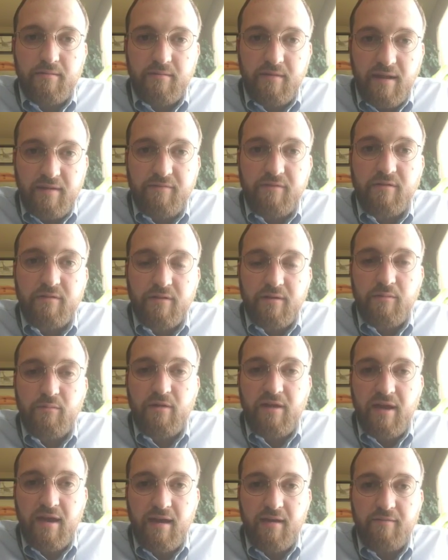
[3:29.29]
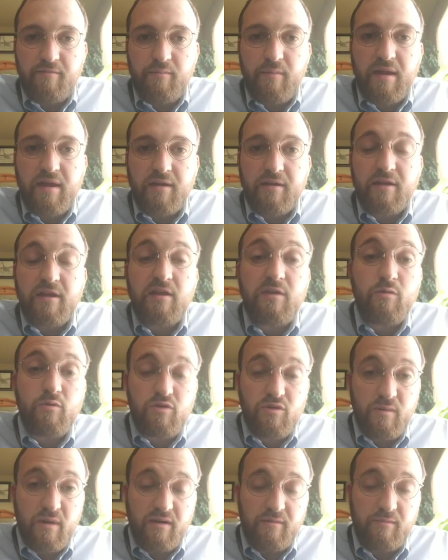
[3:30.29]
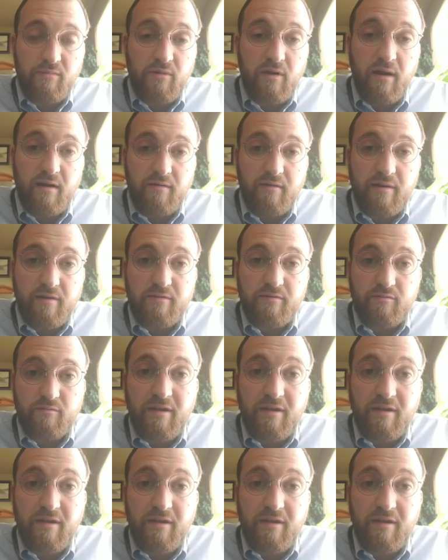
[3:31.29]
definitely we have made a huge amount of progress